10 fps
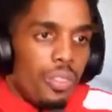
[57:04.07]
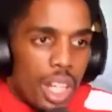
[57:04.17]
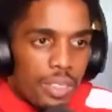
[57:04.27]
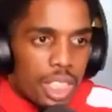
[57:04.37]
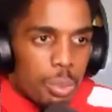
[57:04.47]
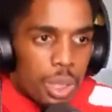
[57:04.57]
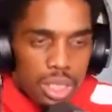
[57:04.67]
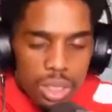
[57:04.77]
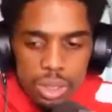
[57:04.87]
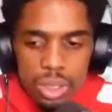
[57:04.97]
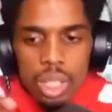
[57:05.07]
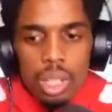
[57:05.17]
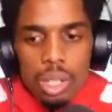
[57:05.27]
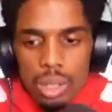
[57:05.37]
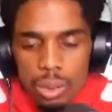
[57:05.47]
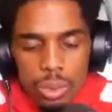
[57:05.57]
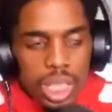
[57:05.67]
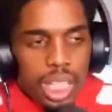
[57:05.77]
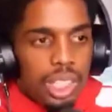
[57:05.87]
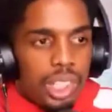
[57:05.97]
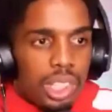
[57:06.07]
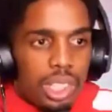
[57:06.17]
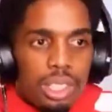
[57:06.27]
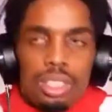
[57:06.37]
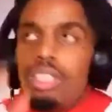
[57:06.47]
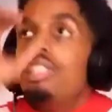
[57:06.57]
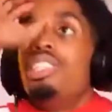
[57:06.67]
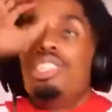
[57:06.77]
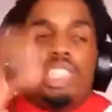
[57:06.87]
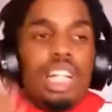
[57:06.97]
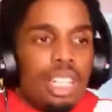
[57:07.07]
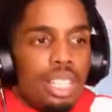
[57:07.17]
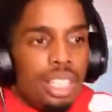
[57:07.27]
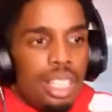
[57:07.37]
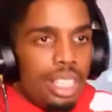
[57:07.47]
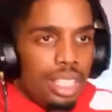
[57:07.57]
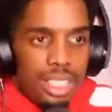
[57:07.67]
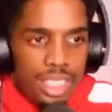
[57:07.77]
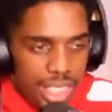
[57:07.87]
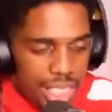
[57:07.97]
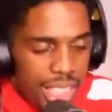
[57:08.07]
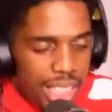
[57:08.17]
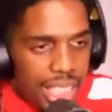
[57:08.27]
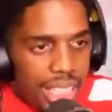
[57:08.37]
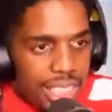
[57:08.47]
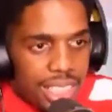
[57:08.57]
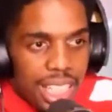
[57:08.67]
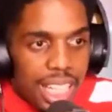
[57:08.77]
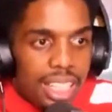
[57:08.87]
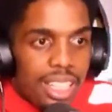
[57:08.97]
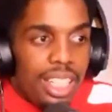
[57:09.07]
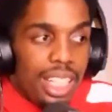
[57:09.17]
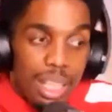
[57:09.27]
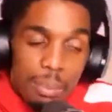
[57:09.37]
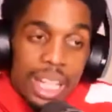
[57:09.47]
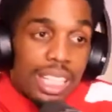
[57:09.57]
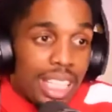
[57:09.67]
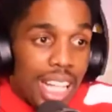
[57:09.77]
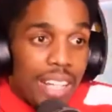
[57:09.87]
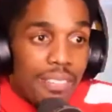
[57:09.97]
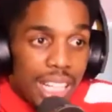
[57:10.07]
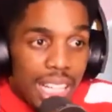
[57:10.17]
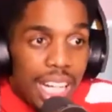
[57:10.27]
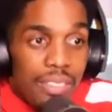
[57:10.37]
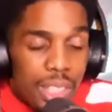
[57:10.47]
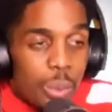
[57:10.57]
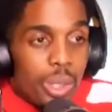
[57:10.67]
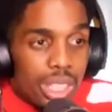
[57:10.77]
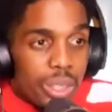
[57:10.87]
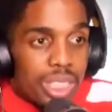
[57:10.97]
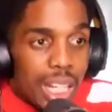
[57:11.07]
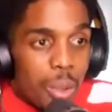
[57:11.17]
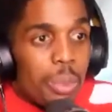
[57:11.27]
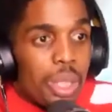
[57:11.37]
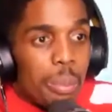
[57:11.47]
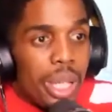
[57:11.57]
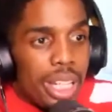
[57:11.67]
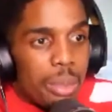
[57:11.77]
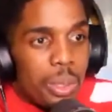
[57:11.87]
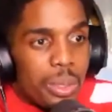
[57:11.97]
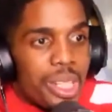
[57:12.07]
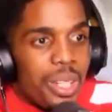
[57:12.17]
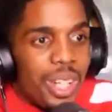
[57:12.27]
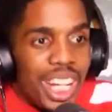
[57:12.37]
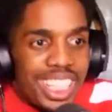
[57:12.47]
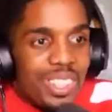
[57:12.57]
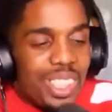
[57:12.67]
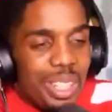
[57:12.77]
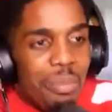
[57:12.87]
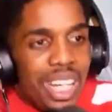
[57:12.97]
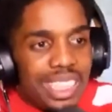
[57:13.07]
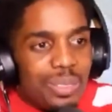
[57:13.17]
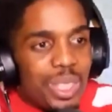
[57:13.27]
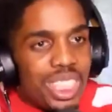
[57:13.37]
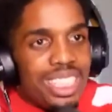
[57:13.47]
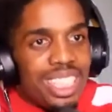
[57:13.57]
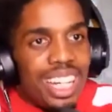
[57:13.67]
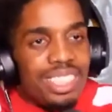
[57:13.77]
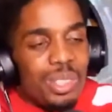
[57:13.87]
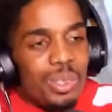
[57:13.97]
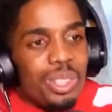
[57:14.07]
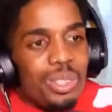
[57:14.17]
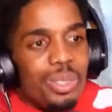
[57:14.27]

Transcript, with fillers: espressos with a hint of sugar and just shotgun it. And it's just like, that's just that. And I'm not going to lie, if I didn't have either one of those, I would be in panic mode. So I can only imagine what these guys are going through.